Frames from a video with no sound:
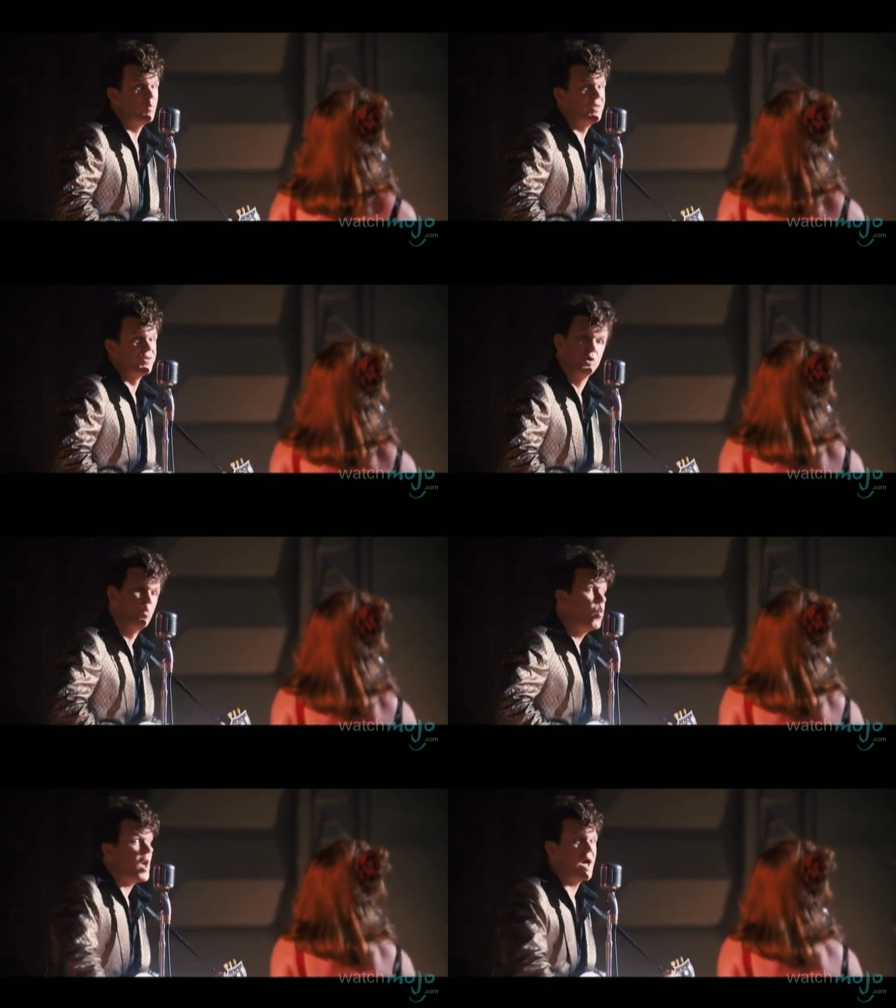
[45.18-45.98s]
of one
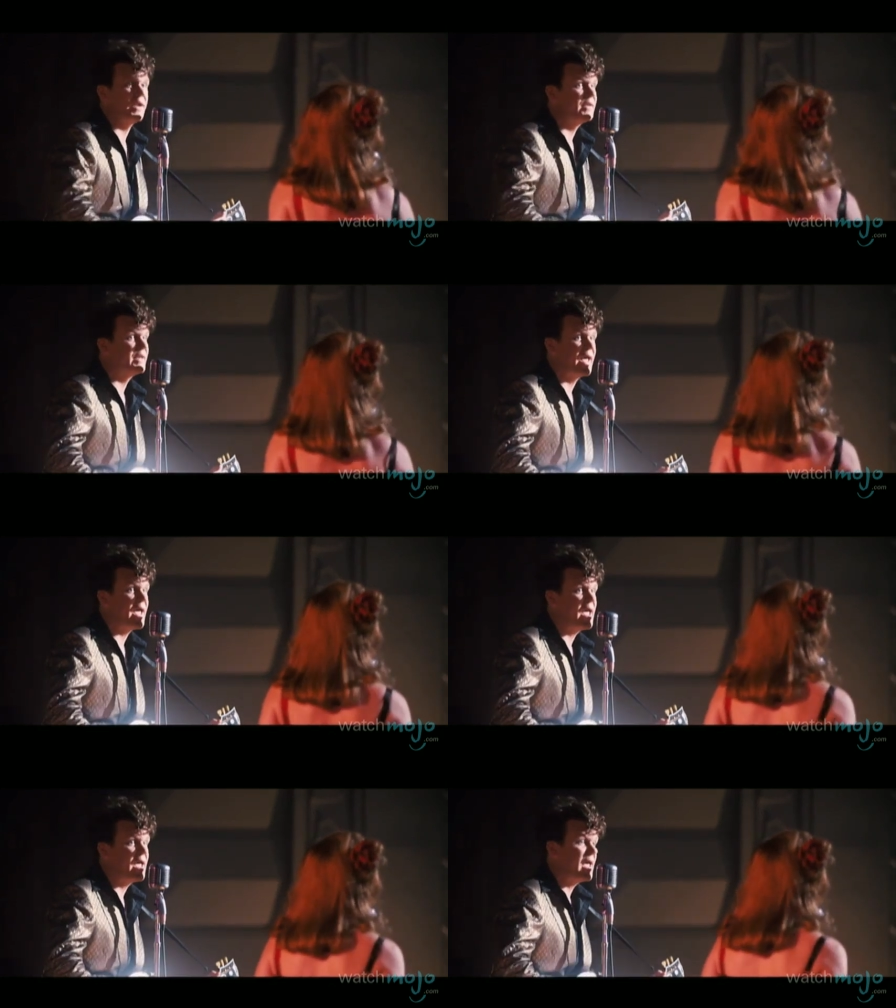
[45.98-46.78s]
silly
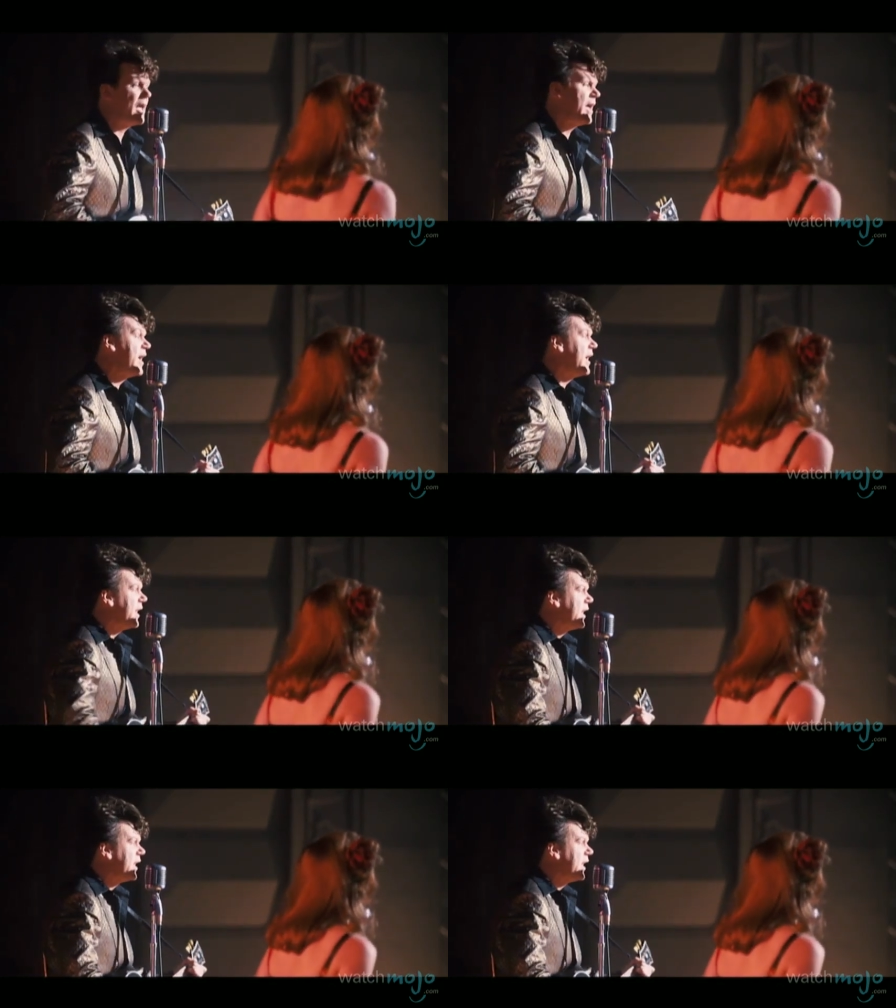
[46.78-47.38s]
biopic parody.